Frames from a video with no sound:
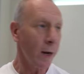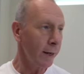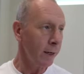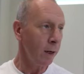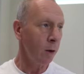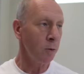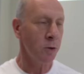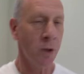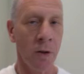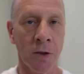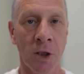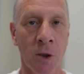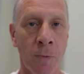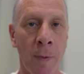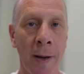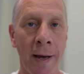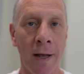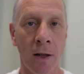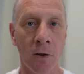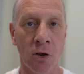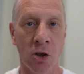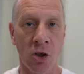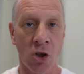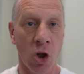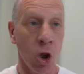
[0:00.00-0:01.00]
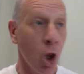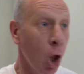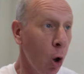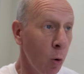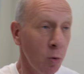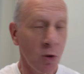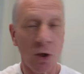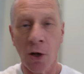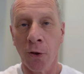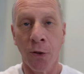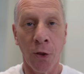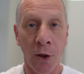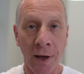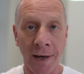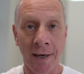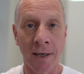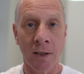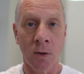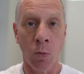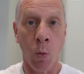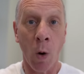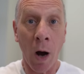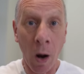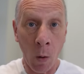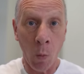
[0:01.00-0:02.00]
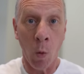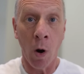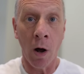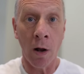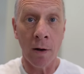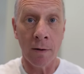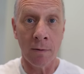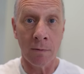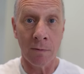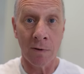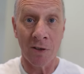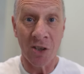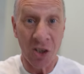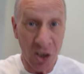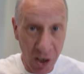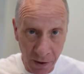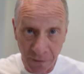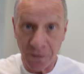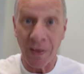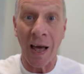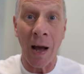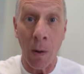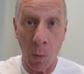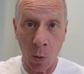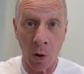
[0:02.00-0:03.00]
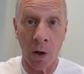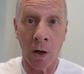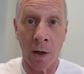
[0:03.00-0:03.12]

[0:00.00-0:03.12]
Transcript: Why don't I spell just loads of things what I want and see if that